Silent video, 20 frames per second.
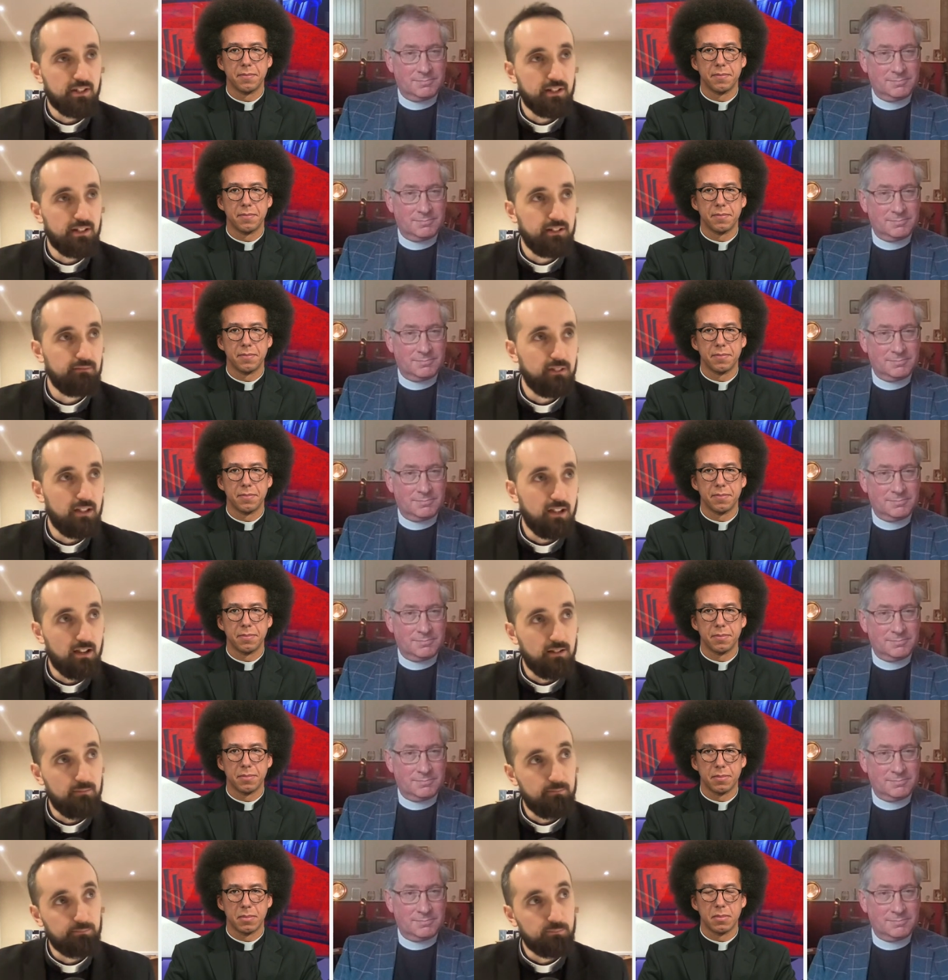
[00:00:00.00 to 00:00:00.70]
Speaker 1: is an
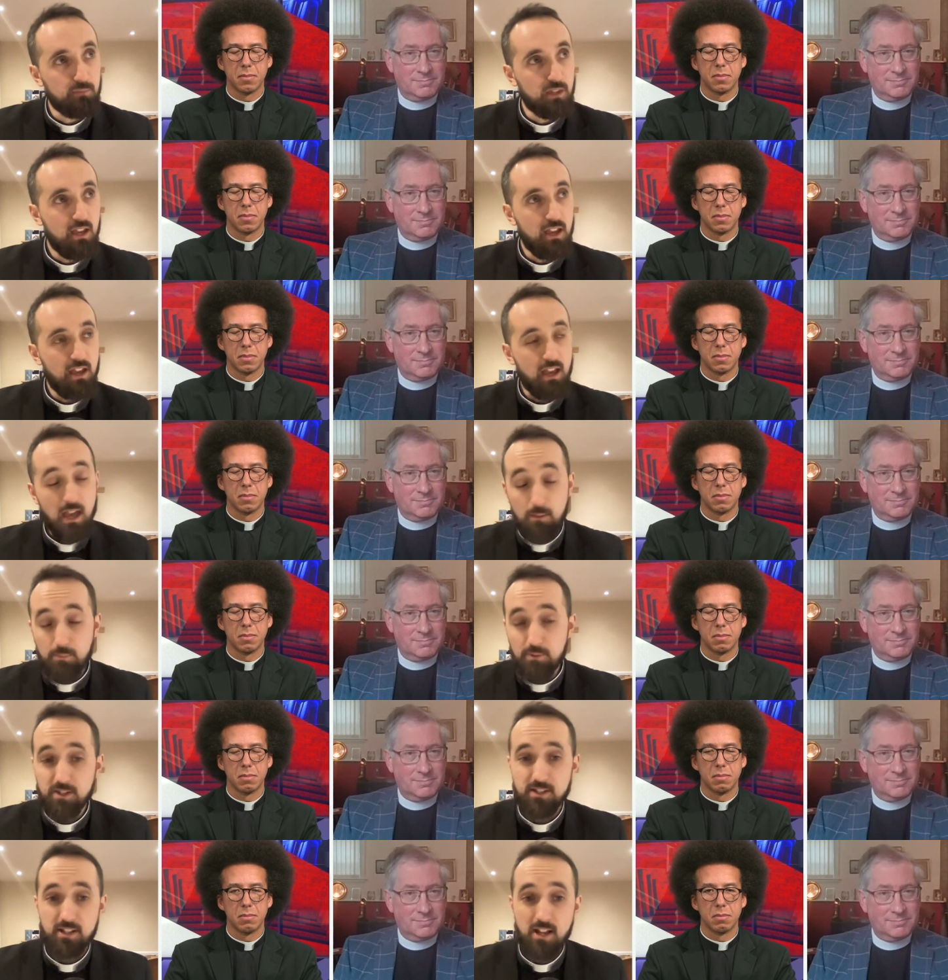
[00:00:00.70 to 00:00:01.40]
um,
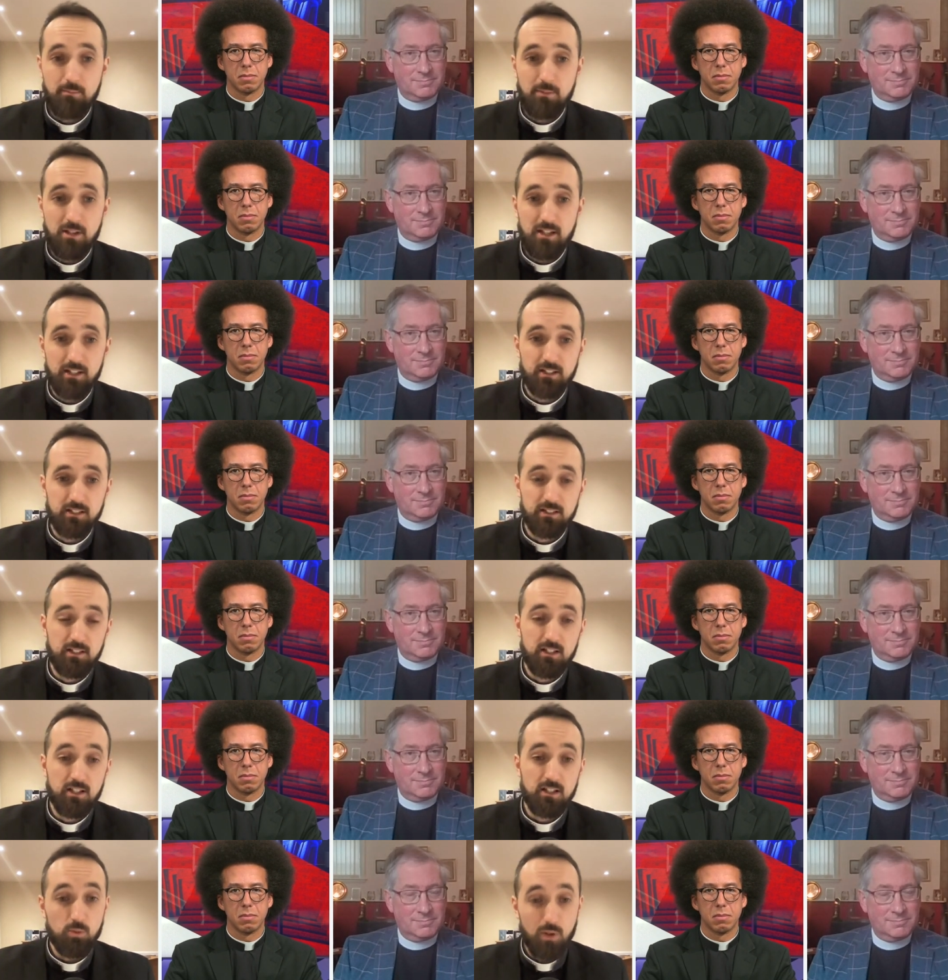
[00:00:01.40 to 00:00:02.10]

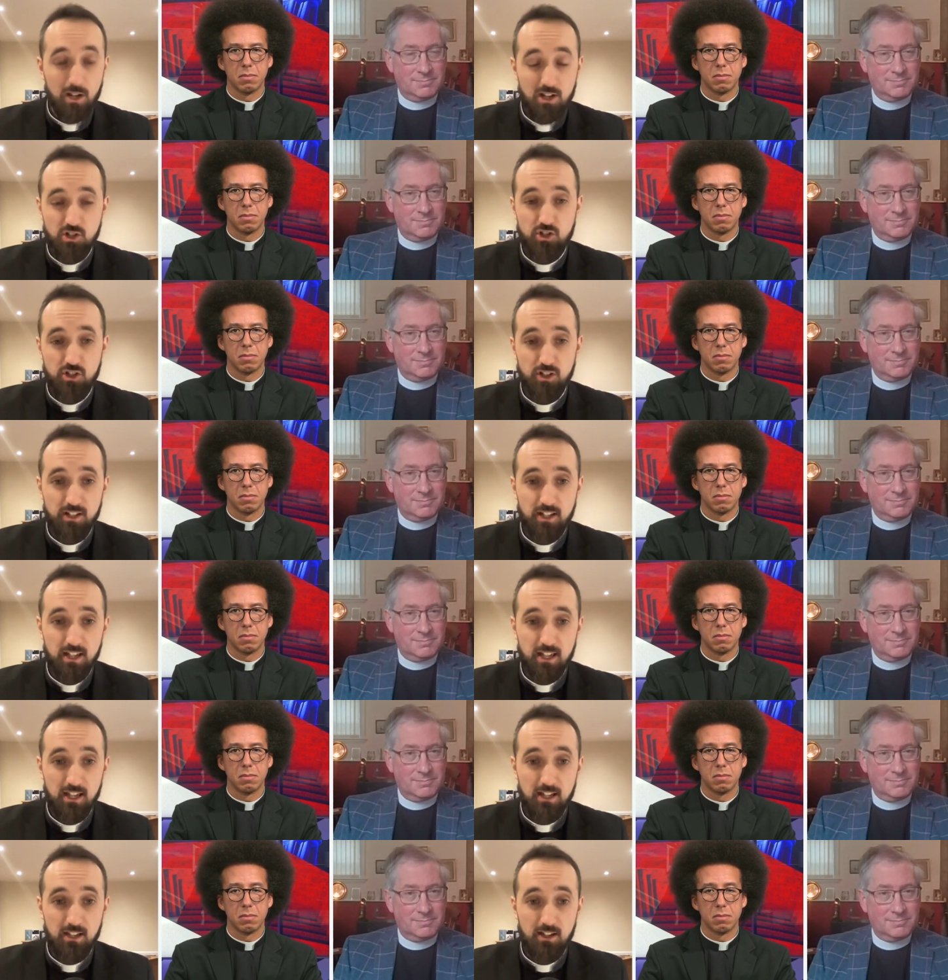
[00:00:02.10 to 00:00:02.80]
epistemic question
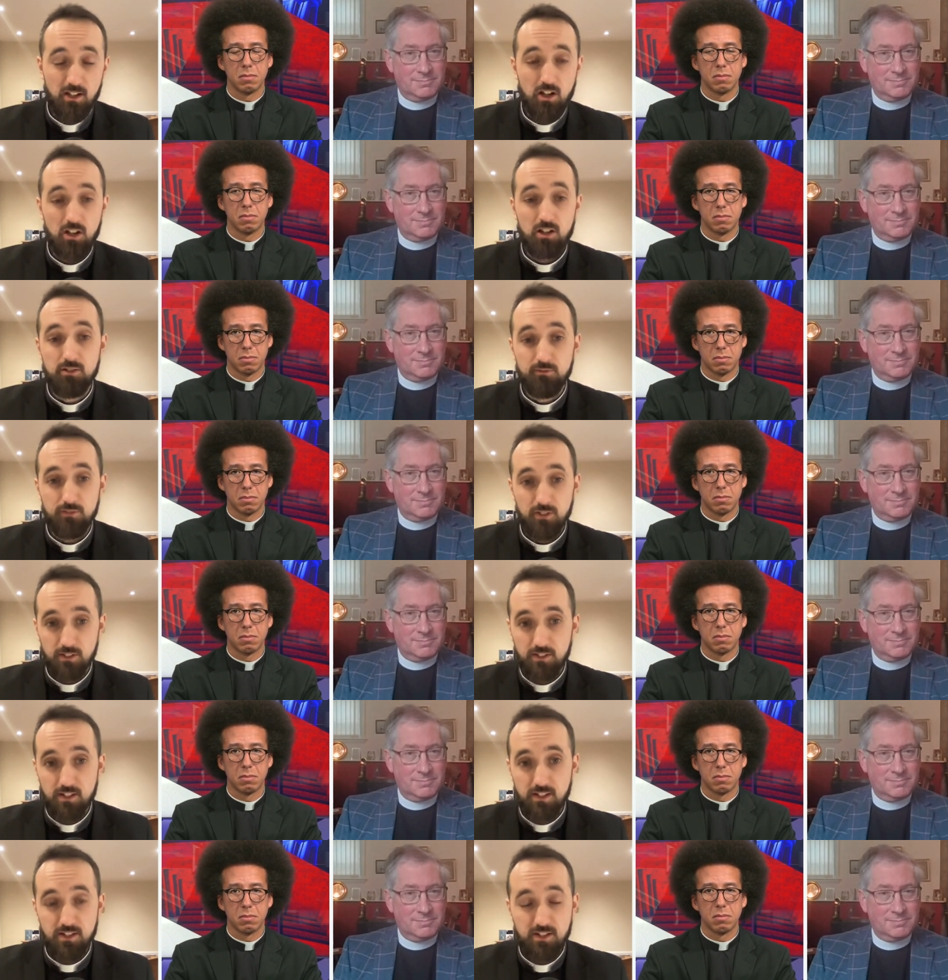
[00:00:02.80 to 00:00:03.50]
here
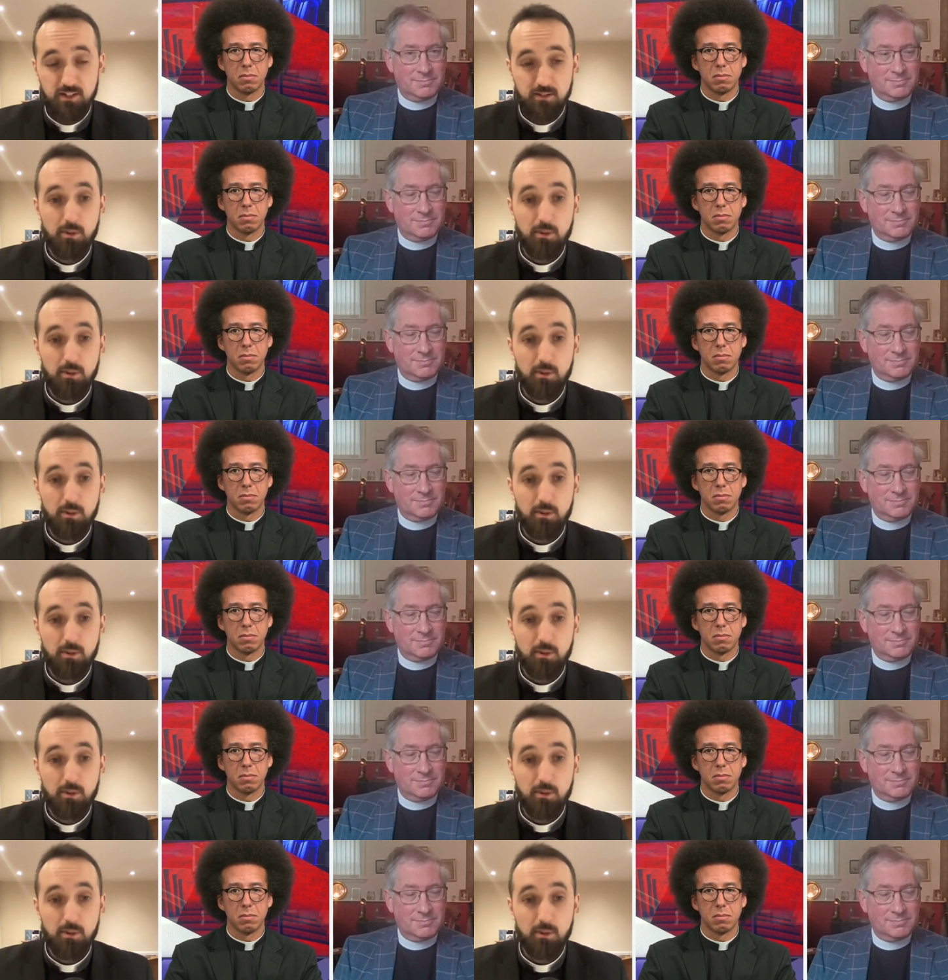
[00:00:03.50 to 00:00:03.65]
over this